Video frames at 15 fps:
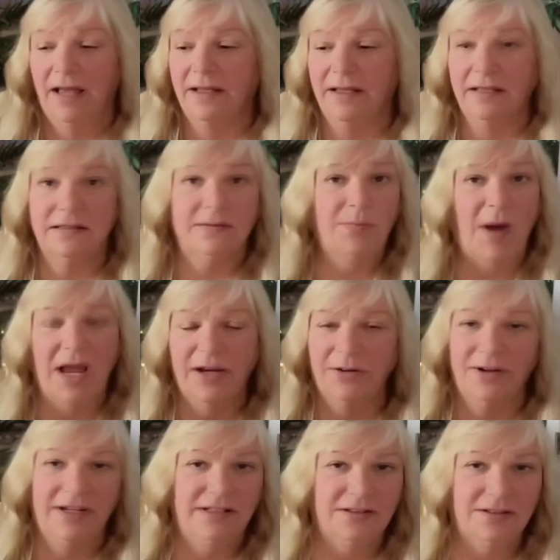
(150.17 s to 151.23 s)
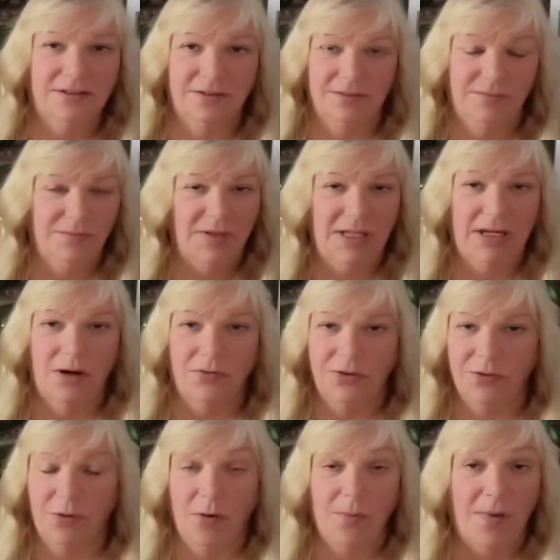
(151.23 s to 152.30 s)
conspiring to, you know,
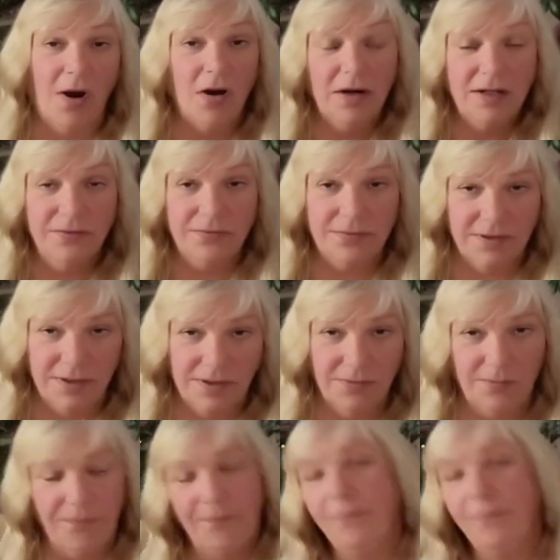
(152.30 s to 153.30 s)
throw a party for you?